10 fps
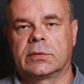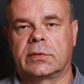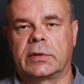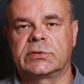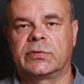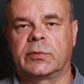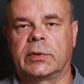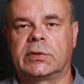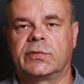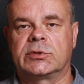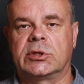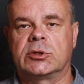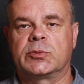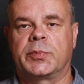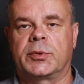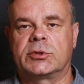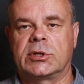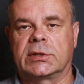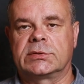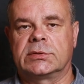Transformative change
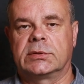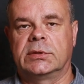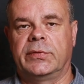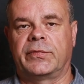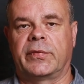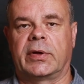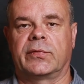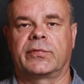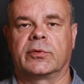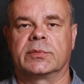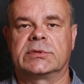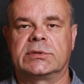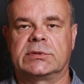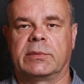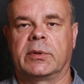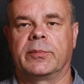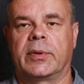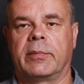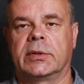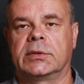projects differ from system
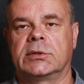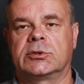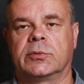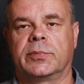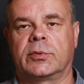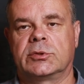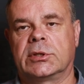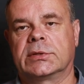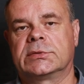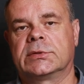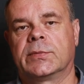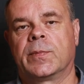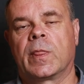implementation projects.